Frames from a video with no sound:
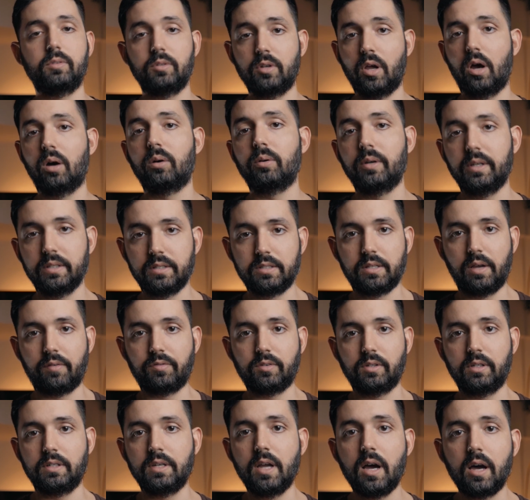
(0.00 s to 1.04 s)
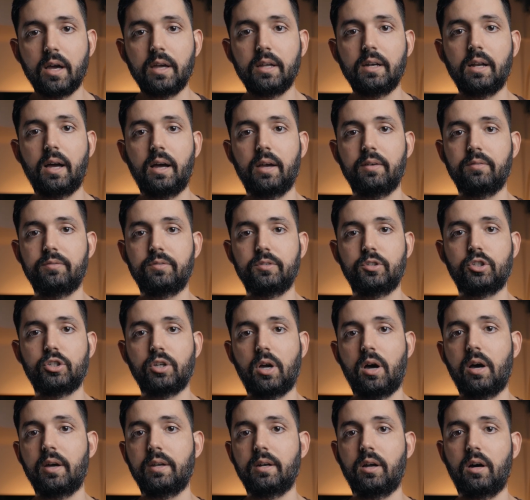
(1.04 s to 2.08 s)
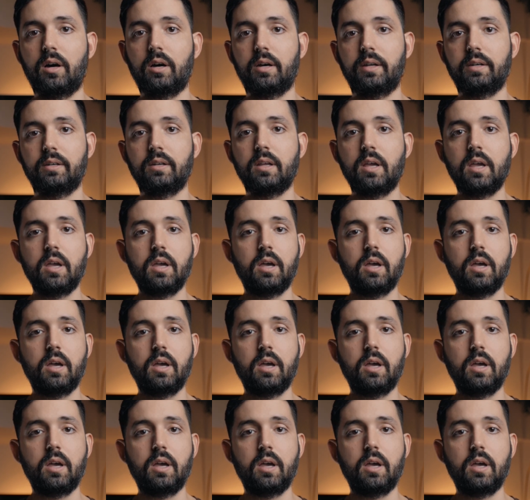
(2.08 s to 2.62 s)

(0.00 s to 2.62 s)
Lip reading: No, it's definitely not. I've shot on